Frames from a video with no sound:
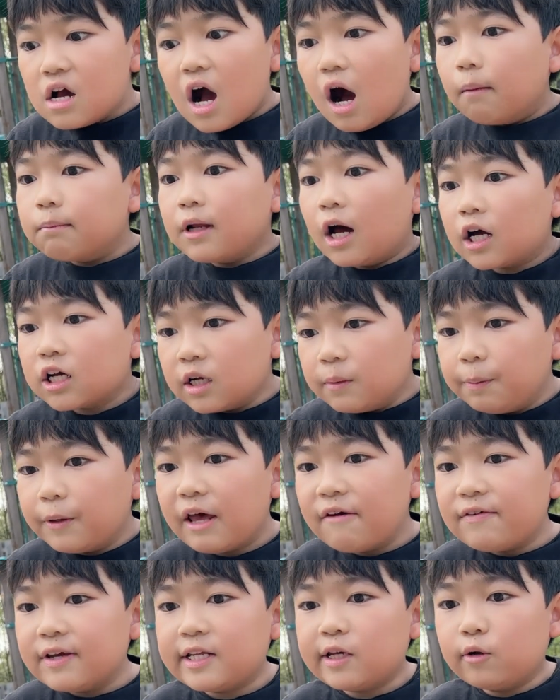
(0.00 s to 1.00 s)
I'm not gonna
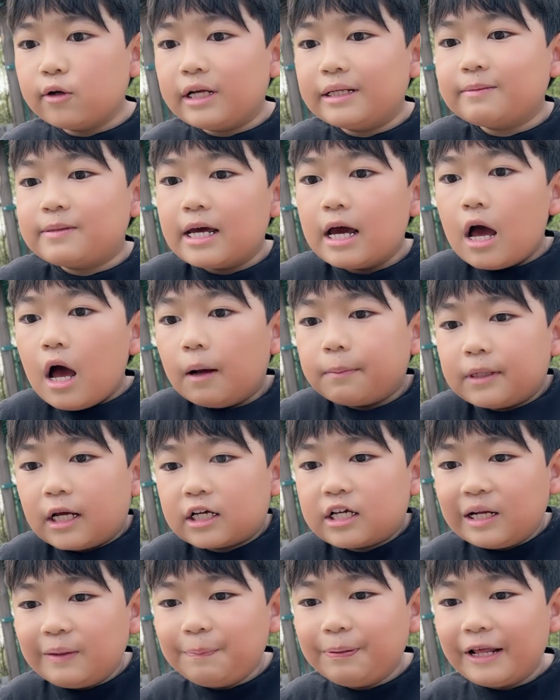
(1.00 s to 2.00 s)
play video games. I'm
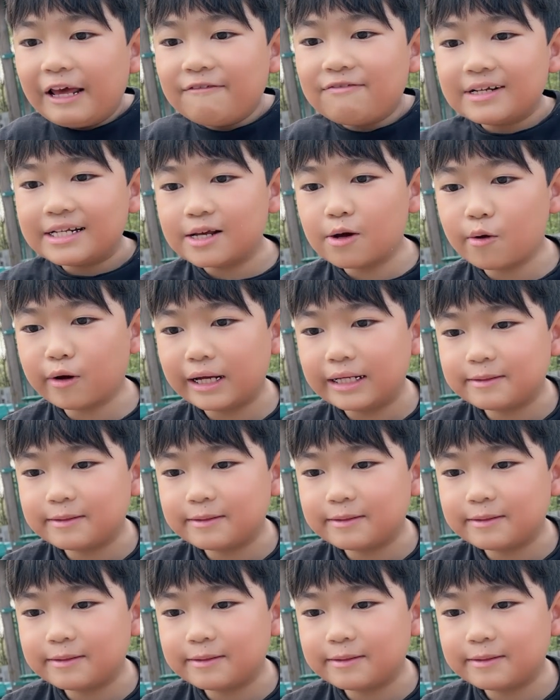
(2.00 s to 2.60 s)
not gonna play video.